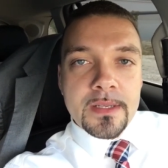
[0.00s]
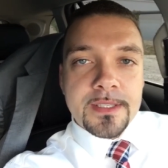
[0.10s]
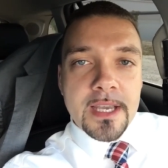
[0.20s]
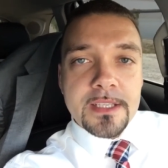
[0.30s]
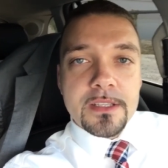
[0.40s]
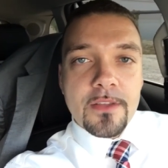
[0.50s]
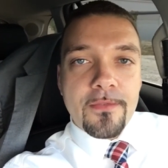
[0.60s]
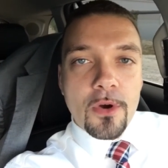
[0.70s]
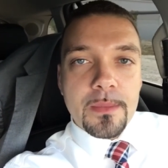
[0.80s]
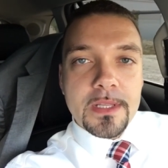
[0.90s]
changing the
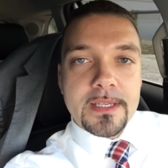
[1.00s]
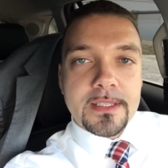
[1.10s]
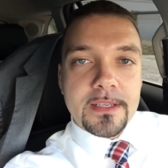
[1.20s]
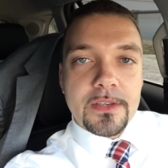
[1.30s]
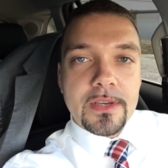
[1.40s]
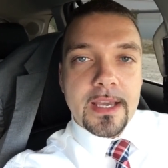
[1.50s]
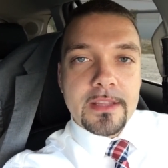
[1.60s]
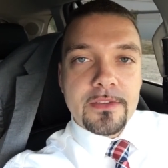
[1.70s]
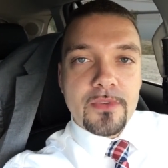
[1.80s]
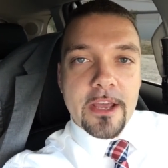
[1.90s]
formula until you
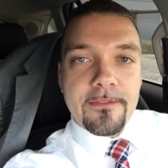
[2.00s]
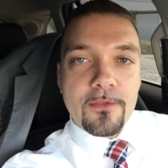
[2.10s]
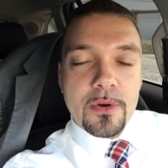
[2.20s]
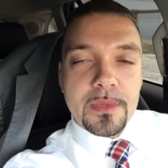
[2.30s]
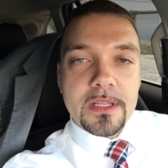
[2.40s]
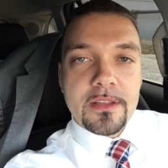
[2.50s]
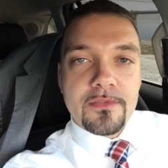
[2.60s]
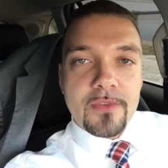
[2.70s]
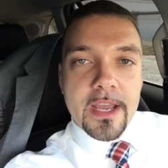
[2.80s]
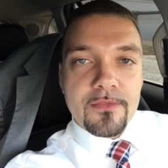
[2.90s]
get the right formula, the
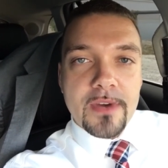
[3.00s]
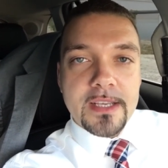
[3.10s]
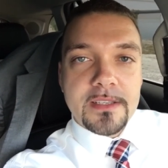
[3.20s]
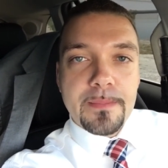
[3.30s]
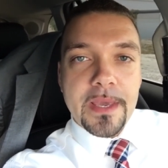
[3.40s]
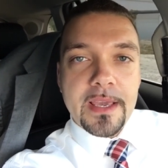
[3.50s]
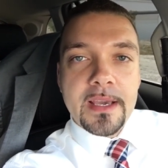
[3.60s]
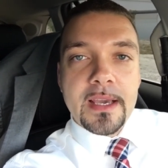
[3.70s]
right recipe